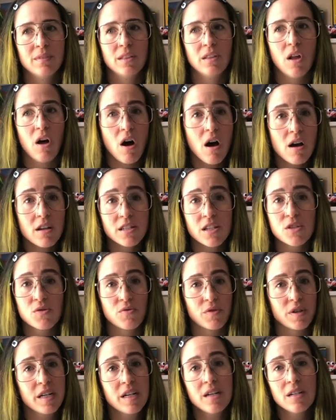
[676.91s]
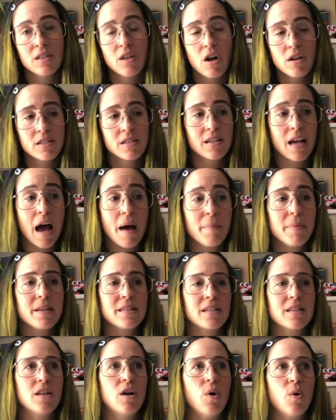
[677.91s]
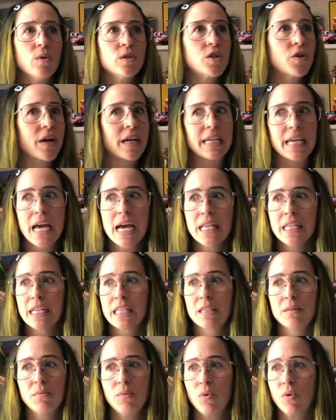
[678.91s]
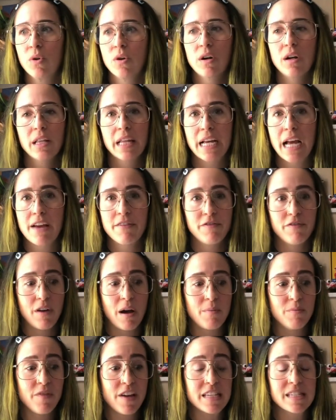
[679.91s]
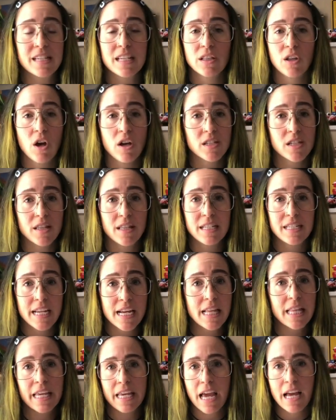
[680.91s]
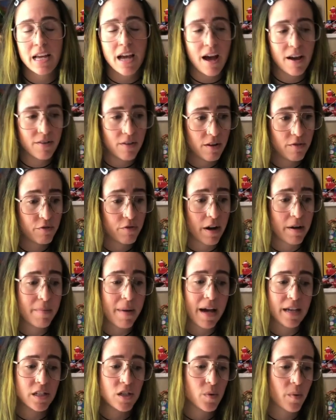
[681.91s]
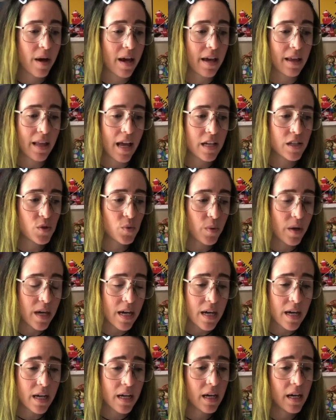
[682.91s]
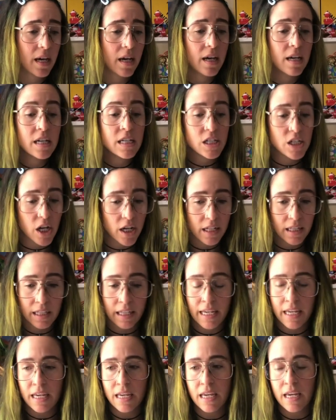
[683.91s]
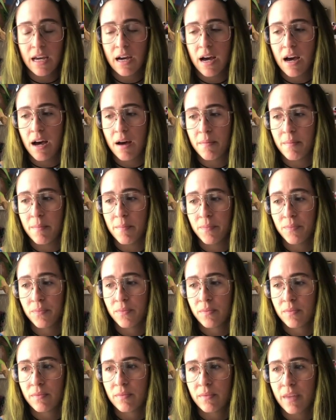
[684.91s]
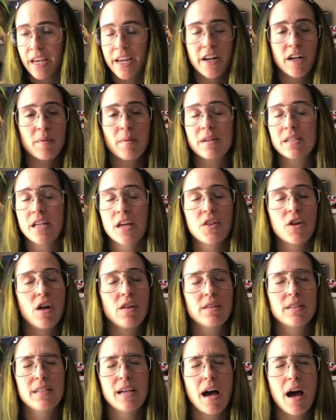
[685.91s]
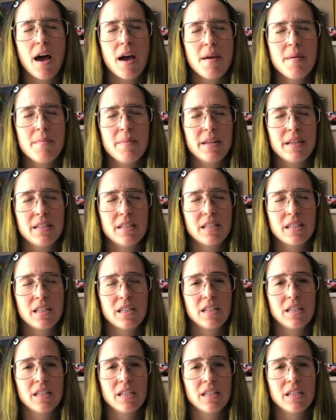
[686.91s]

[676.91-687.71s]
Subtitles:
loss is real. Loss happens. And the older I get, like, the more, like, I'm facing loss on the daily. I had a friend pass away last week. Suddenly, I hear about death all the time. And